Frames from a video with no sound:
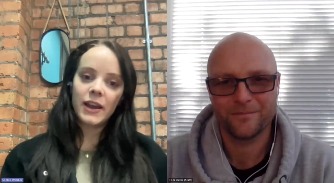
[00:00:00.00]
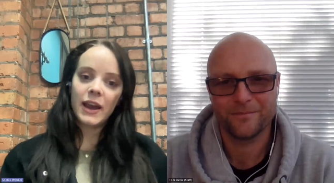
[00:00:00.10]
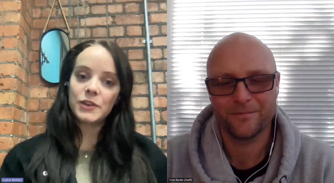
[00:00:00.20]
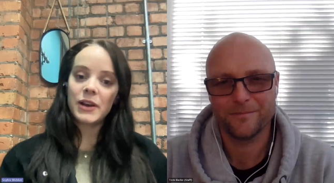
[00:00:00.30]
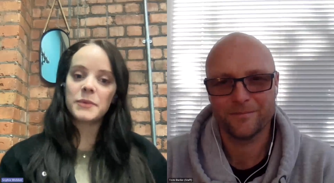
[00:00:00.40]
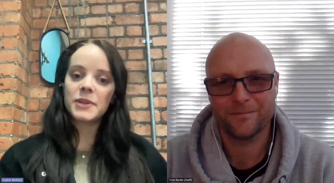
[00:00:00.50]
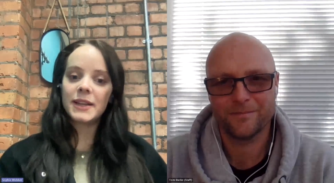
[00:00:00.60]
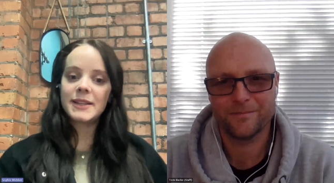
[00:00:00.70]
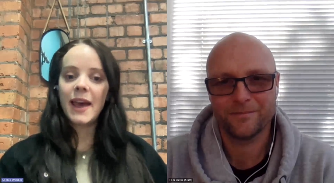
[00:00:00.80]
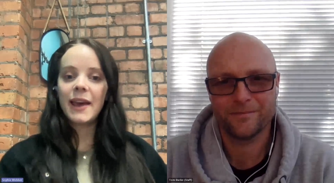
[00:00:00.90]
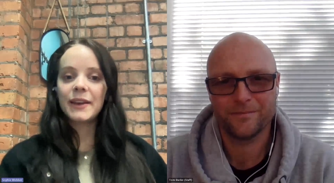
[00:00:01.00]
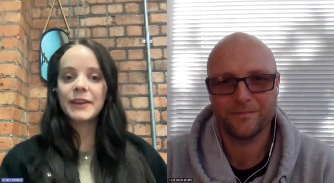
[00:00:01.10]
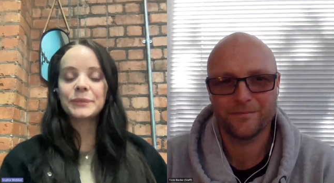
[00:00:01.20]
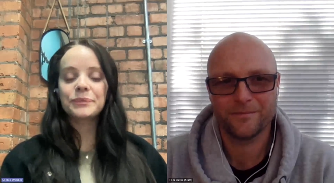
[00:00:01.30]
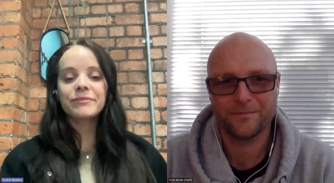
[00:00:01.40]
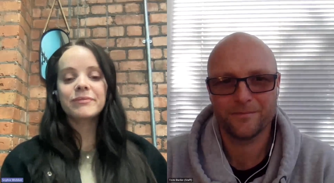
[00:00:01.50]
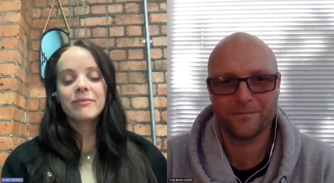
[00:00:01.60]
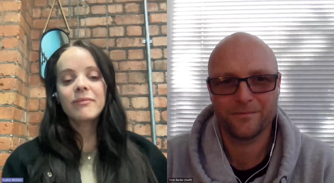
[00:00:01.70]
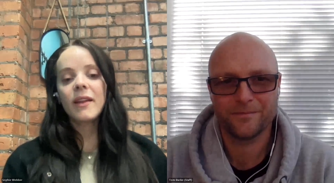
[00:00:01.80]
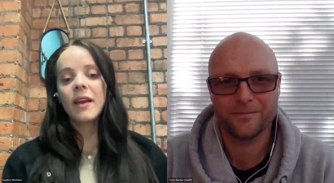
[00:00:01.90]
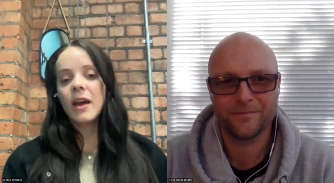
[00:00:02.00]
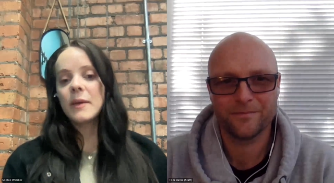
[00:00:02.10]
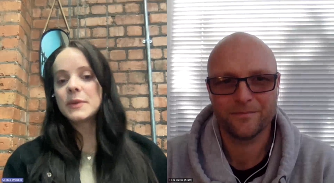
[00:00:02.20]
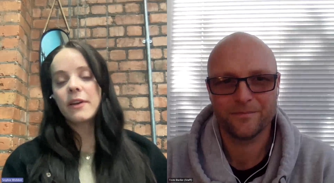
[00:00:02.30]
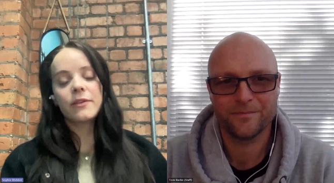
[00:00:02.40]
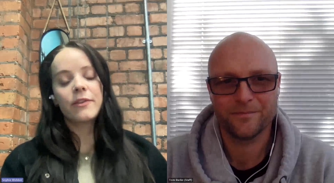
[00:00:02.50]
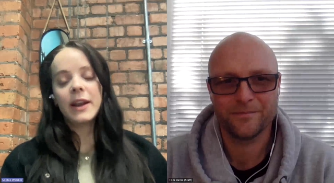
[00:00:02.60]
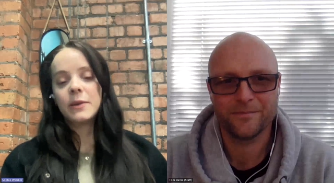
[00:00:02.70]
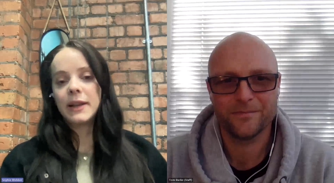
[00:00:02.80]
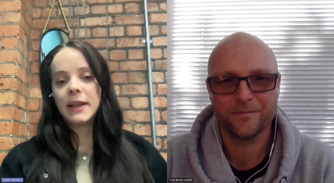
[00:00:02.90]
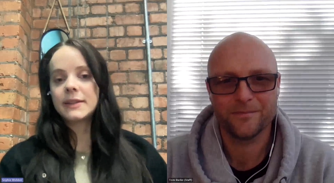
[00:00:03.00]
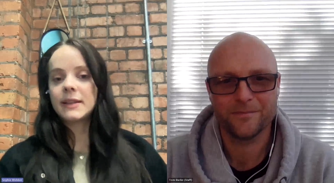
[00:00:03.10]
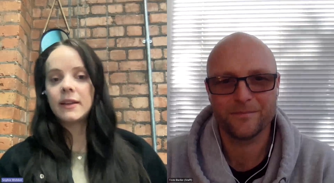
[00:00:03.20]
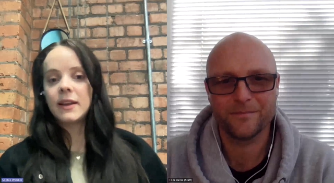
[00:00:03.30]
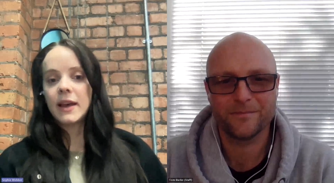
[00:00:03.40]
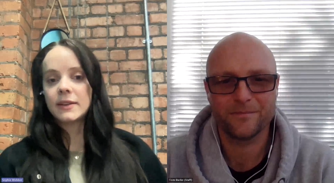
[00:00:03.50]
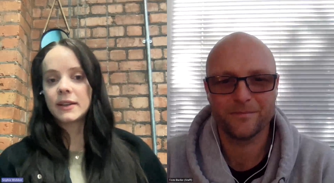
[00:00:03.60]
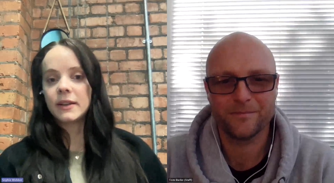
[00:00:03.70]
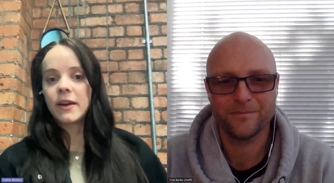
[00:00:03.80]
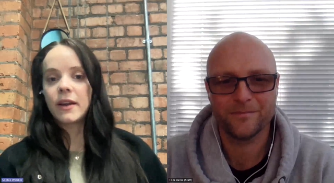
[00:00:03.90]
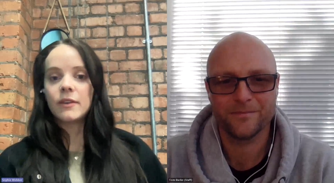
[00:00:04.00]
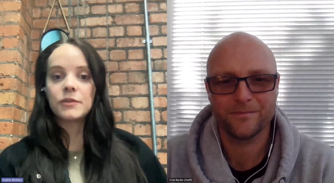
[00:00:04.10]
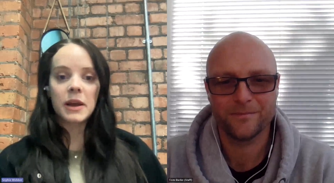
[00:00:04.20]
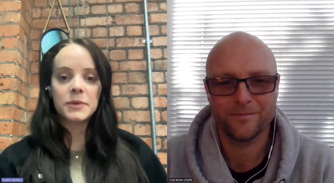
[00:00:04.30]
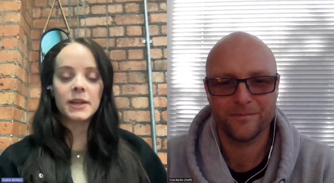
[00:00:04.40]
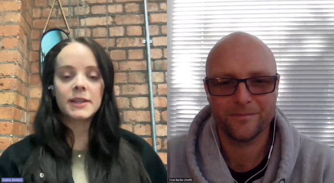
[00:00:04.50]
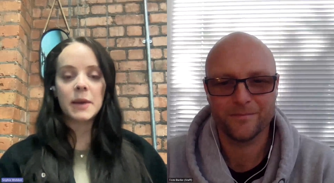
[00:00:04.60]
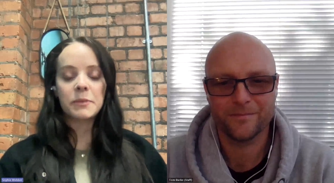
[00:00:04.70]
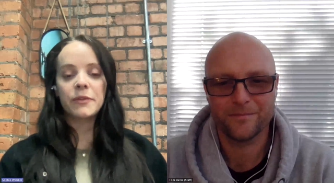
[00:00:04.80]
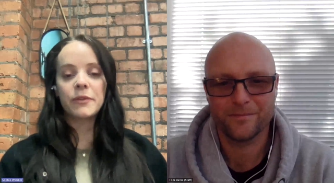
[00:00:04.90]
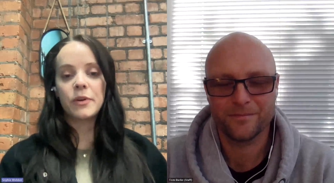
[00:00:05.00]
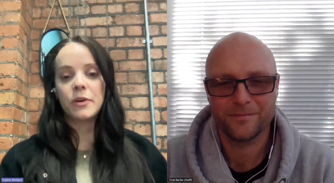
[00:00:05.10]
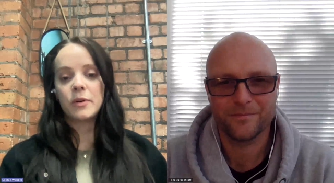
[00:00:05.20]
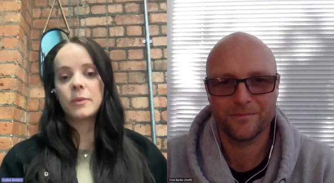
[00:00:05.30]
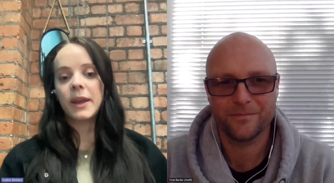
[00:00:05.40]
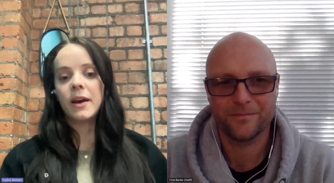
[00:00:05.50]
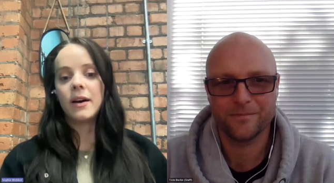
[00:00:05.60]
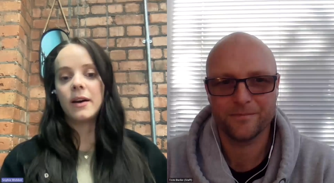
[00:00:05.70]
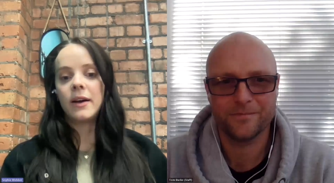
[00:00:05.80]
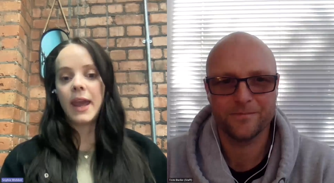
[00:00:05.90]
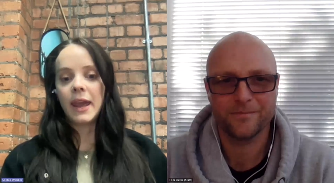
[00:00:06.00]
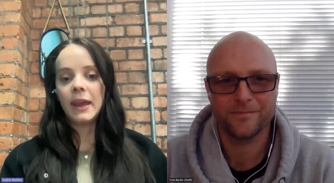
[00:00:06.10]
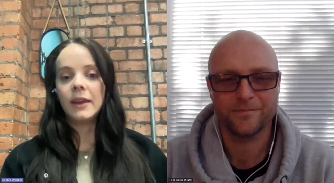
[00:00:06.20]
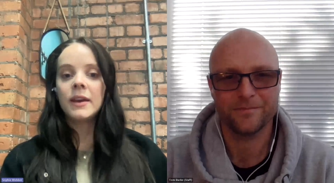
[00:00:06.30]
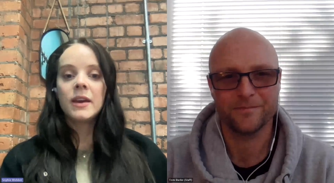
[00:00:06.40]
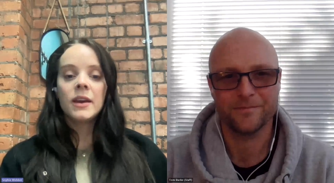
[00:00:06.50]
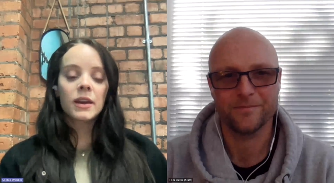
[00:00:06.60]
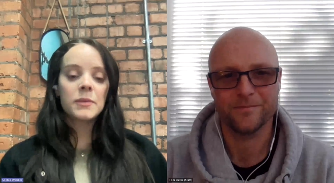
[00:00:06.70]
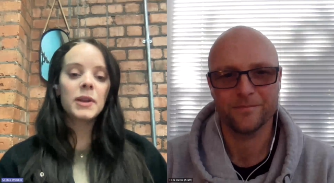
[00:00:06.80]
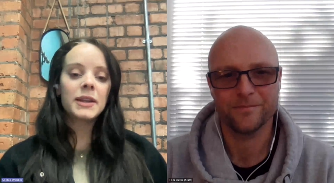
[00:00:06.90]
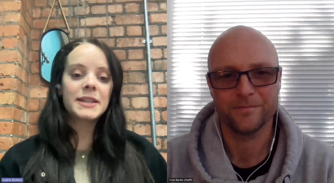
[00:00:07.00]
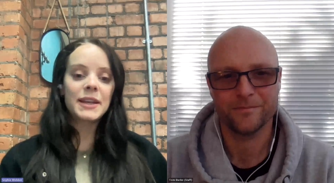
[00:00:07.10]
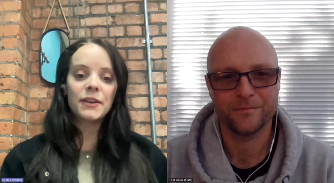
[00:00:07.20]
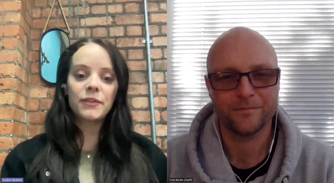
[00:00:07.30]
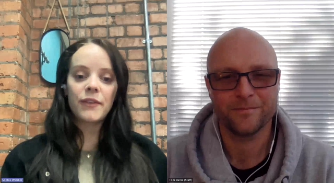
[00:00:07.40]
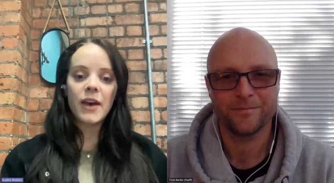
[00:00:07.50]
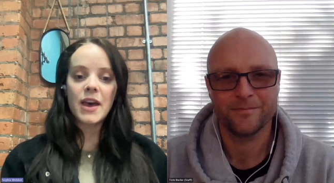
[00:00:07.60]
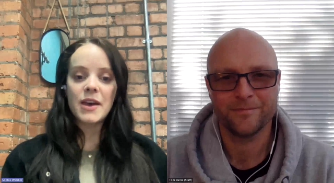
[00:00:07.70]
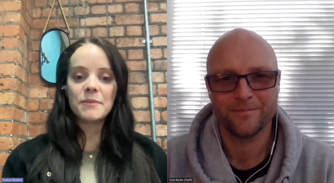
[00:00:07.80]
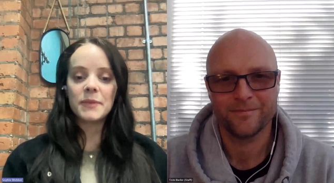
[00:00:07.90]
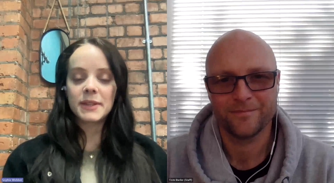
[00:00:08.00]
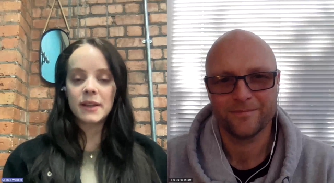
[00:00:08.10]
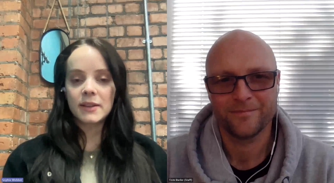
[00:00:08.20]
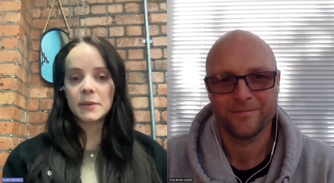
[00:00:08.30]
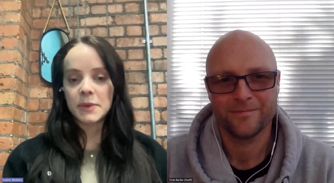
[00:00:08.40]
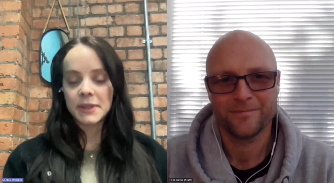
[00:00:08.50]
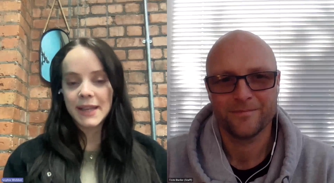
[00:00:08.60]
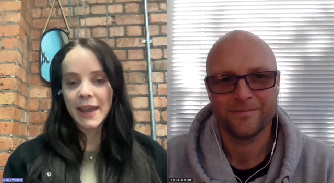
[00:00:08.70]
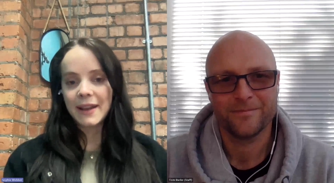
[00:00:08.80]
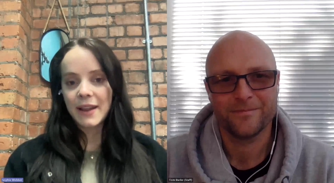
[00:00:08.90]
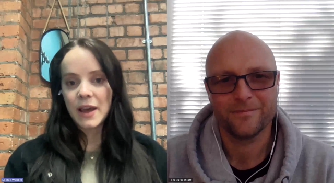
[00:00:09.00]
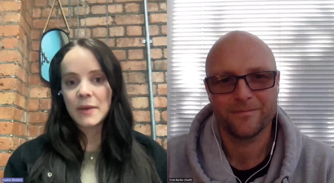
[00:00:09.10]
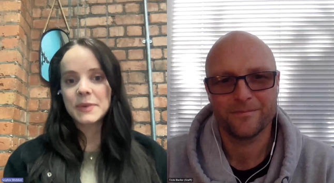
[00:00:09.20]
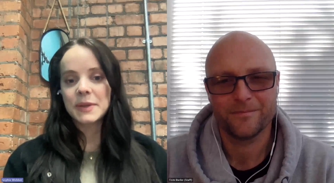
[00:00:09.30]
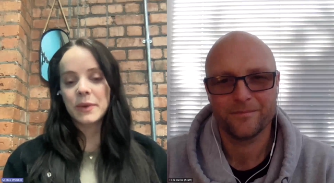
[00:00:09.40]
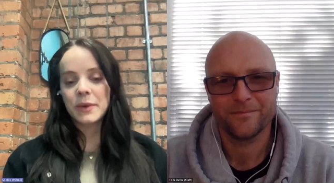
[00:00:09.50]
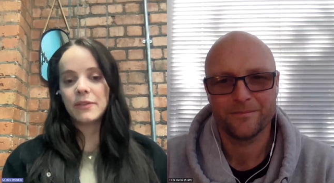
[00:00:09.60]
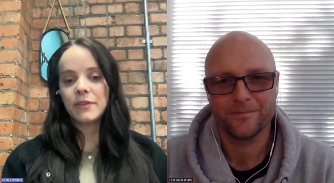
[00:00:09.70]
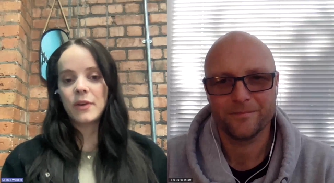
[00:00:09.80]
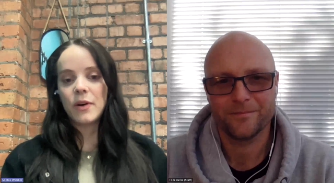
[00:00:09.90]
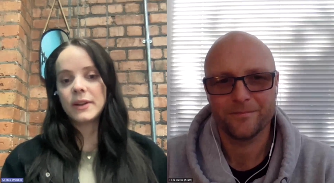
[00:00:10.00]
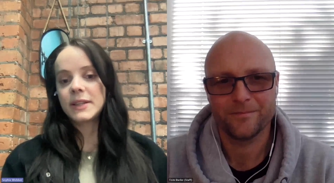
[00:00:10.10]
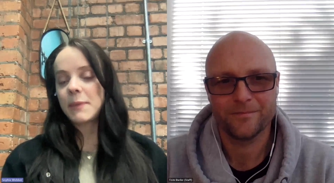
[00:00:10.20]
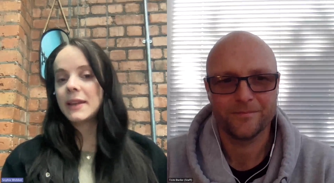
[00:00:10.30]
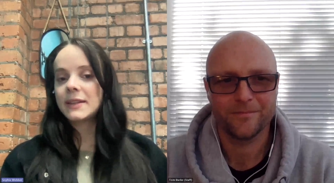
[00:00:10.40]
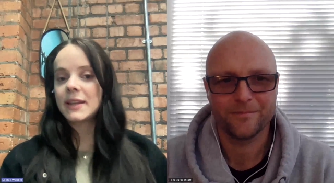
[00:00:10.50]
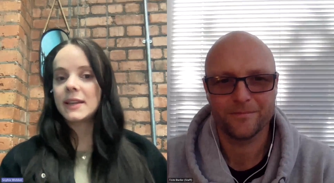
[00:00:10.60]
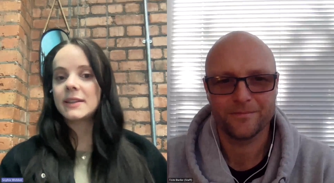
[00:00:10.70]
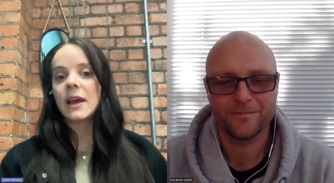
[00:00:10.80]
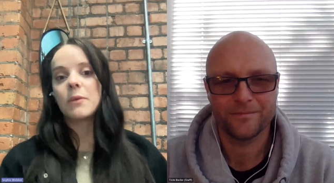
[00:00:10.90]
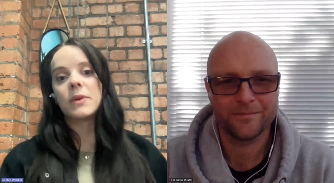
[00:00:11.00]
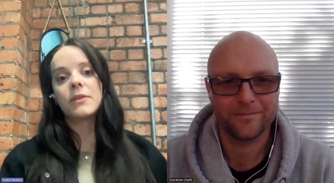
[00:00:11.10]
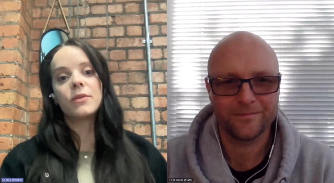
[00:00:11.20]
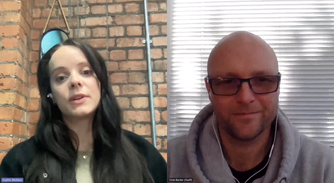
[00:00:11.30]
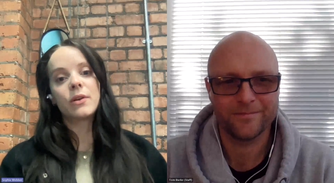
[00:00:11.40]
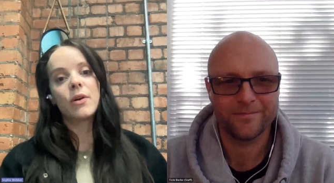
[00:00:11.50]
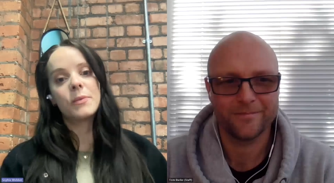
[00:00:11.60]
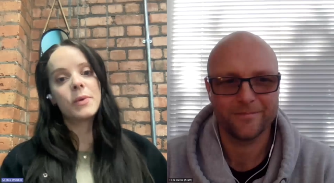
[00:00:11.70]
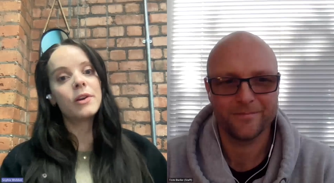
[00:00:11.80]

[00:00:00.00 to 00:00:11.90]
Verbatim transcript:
Speaker 1: at Tramshed Tech. So for anyone listening that hasn't heard of Tramshed Tech before, we are a community of startups and scale-ups. We've got spaces and we've also got